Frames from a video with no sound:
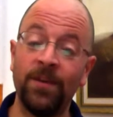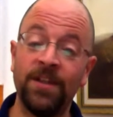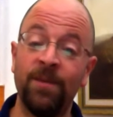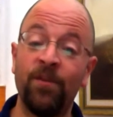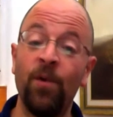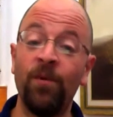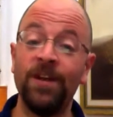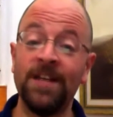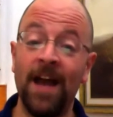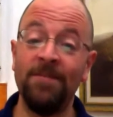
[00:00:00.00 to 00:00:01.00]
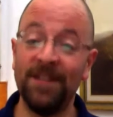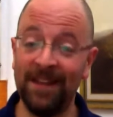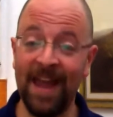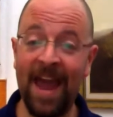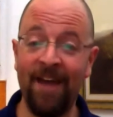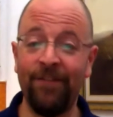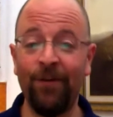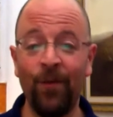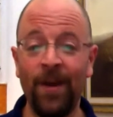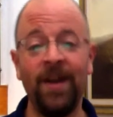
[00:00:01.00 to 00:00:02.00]
appropriate time to laugh,
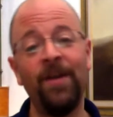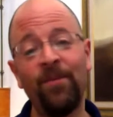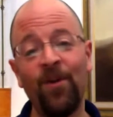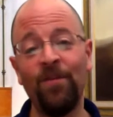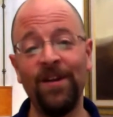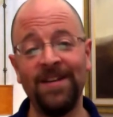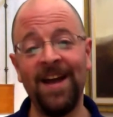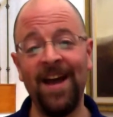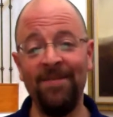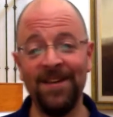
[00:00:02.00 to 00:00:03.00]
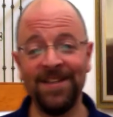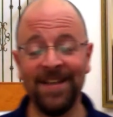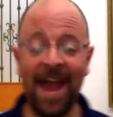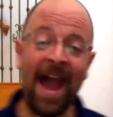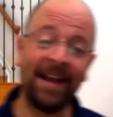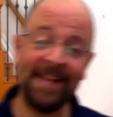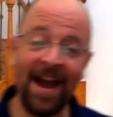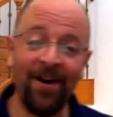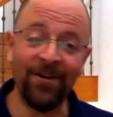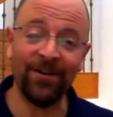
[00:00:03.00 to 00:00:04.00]
or when an appropriate time is to act
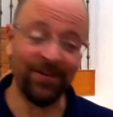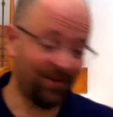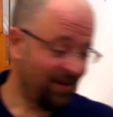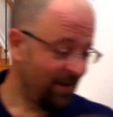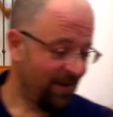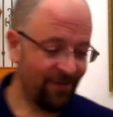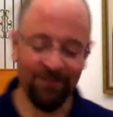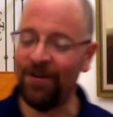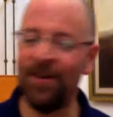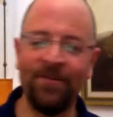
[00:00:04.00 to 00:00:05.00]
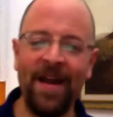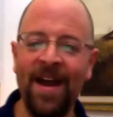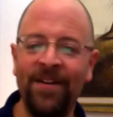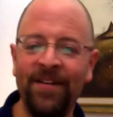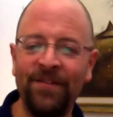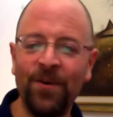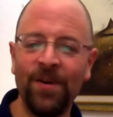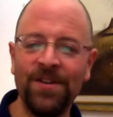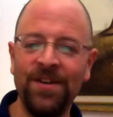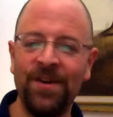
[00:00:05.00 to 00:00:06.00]
out or to run around. And of
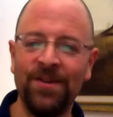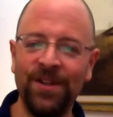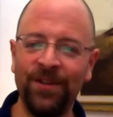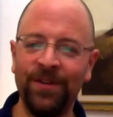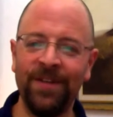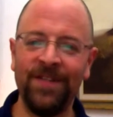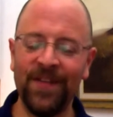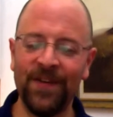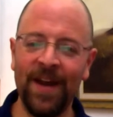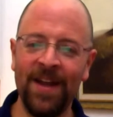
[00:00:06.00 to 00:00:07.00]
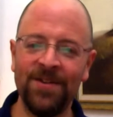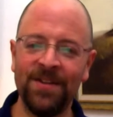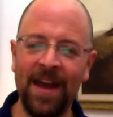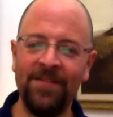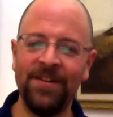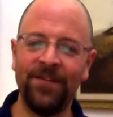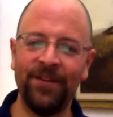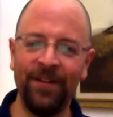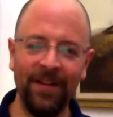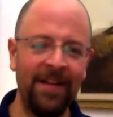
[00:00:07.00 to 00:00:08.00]
course, children at different ages have
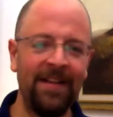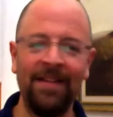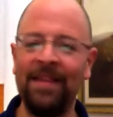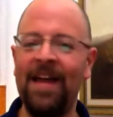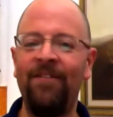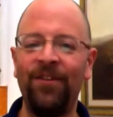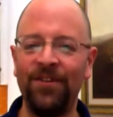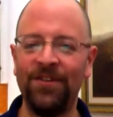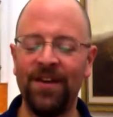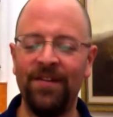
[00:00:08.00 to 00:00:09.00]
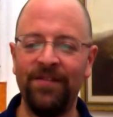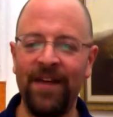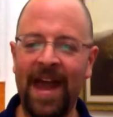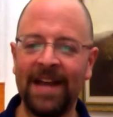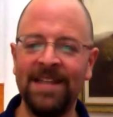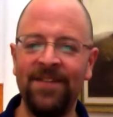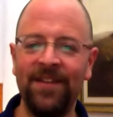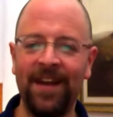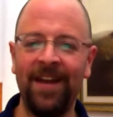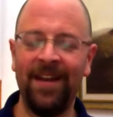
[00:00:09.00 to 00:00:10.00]
different levels of
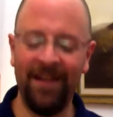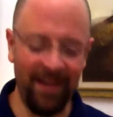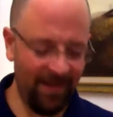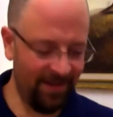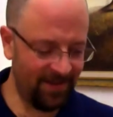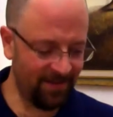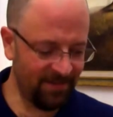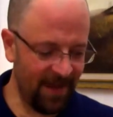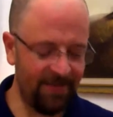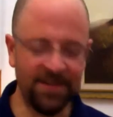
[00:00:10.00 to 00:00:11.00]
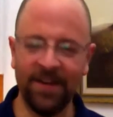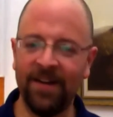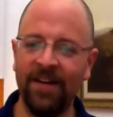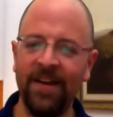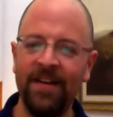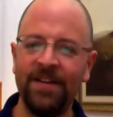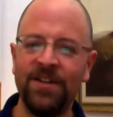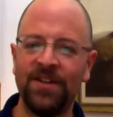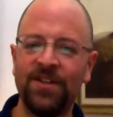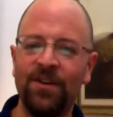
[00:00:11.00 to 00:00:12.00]
activity, and sometimes they're
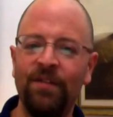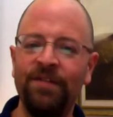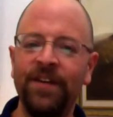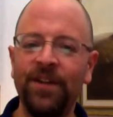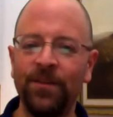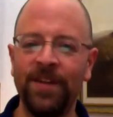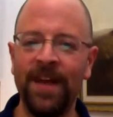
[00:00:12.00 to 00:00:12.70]
just so filled with